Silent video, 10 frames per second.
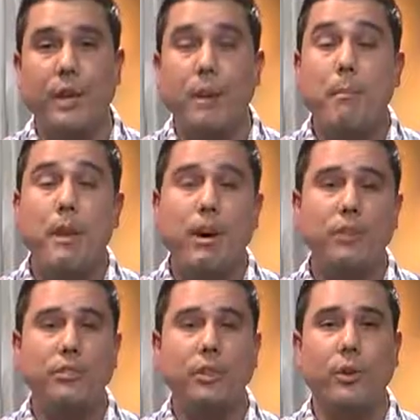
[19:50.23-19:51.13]
may
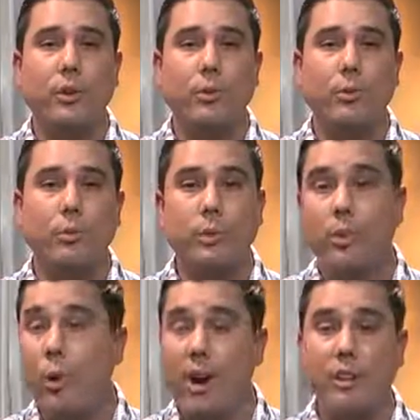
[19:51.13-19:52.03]
also
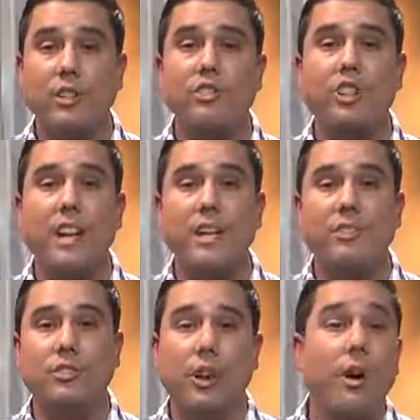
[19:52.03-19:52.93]
require a
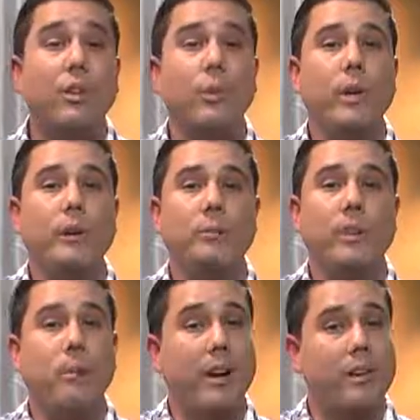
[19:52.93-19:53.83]
change all the way up to
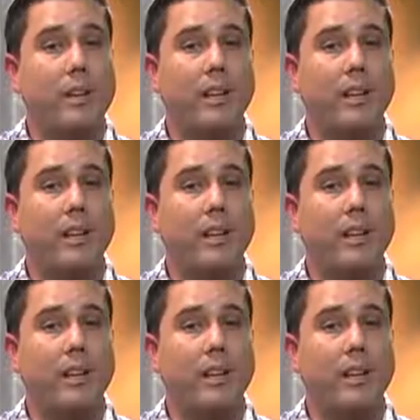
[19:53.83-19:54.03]
the parent